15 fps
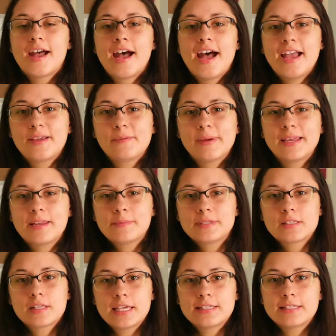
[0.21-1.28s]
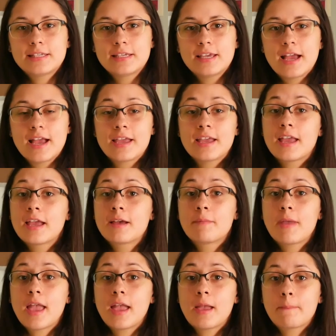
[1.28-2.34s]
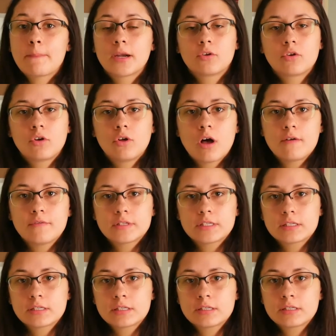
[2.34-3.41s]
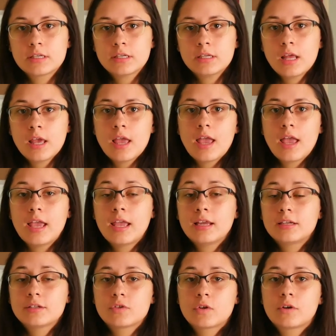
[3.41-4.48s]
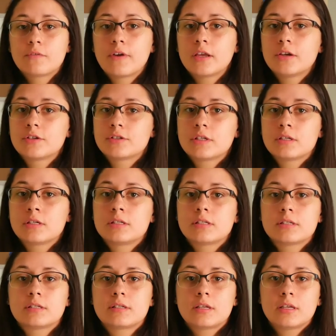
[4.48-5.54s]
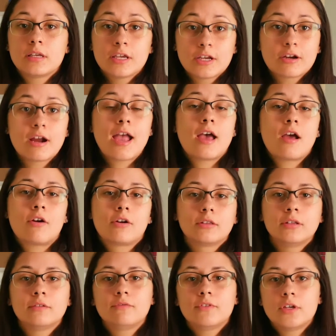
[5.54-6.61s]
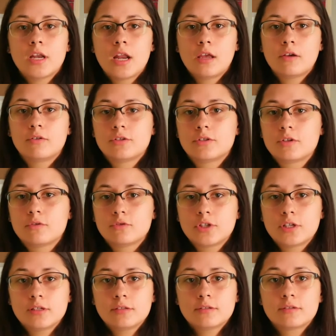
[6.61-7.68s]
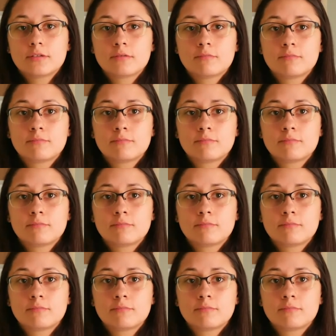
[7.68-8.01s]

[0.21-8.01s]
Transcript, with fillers: Hi, my name is Lacey. I am a medical office assistant and a certified nursing assistant here at Heartland Foot and Ankle Associates.